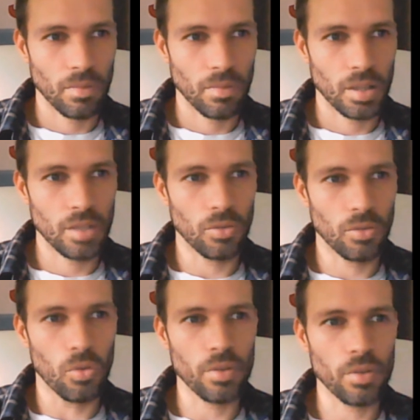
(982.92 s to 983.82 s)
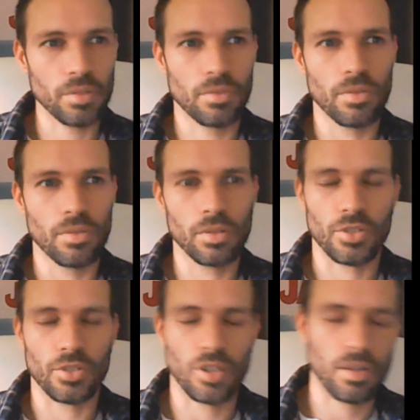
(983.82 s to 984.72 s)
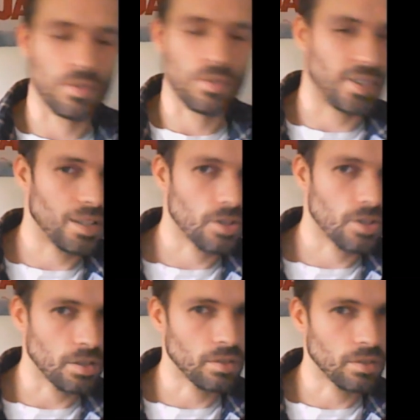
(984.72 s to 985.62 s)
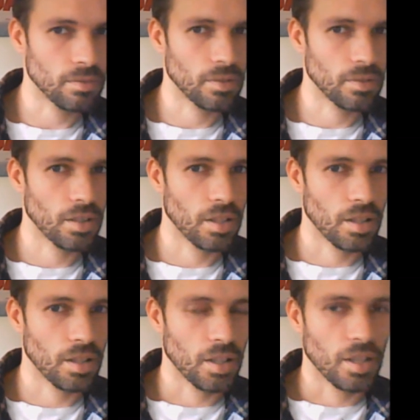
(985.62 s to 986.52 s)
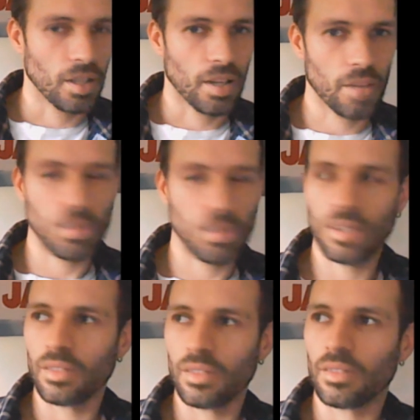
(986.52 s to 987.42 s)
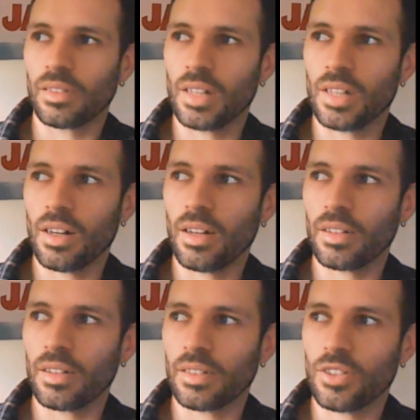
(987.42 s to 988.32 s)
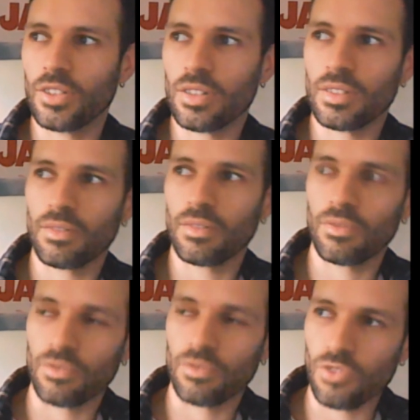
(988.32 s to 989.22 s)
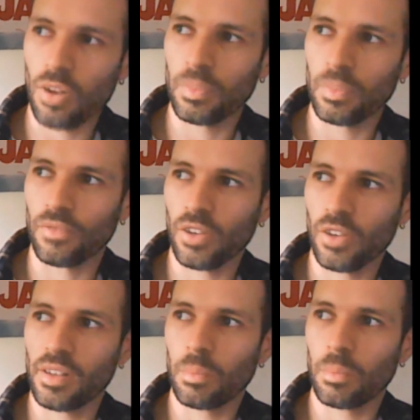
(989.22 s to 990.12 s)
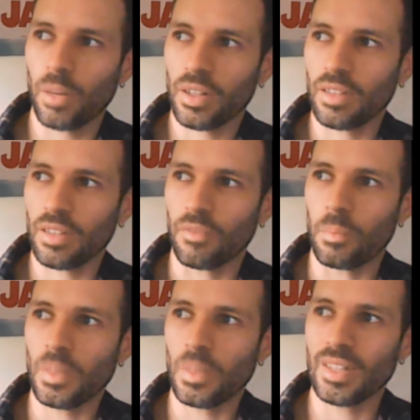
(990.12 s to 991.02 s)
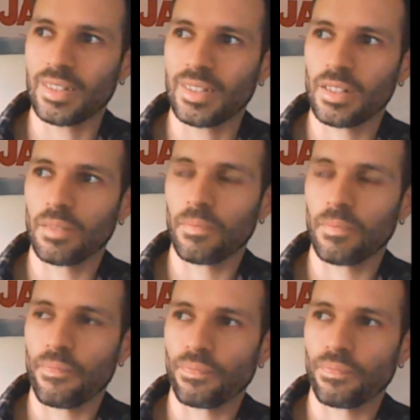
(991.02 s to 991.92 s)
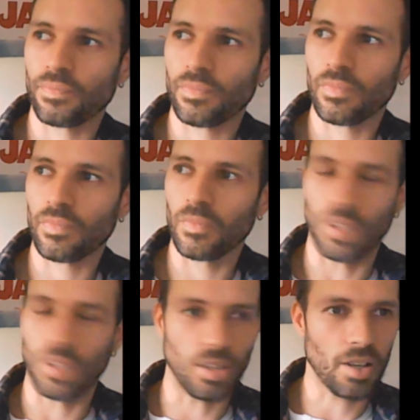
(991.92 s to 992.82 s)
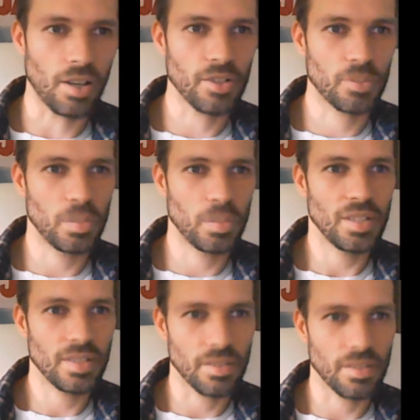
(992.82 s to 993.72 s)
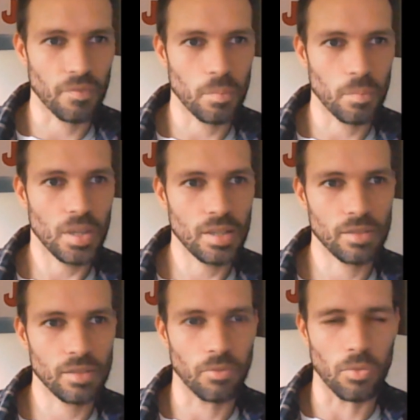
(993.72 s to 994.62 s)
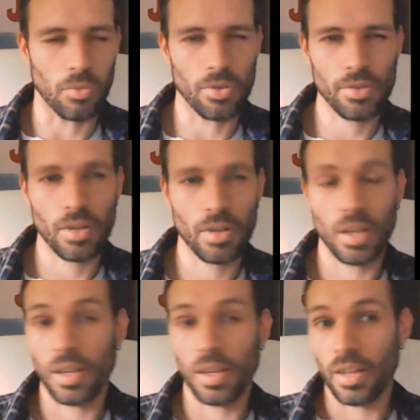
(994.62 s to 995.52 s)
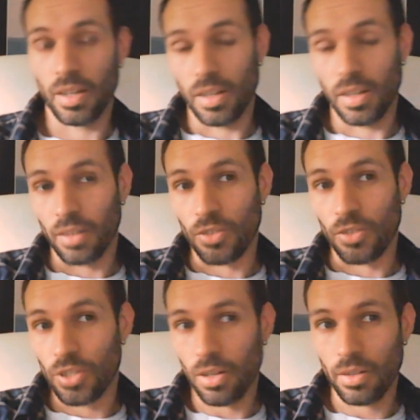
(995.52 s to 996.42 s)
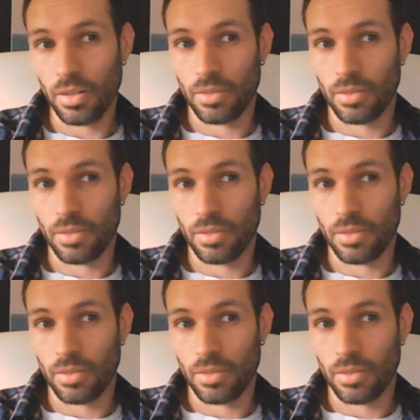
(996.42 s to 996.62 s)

in order to draw the shark's attention. I mean, they just dropped the fucking bucket of meat, large pieces of meat in the water. The shark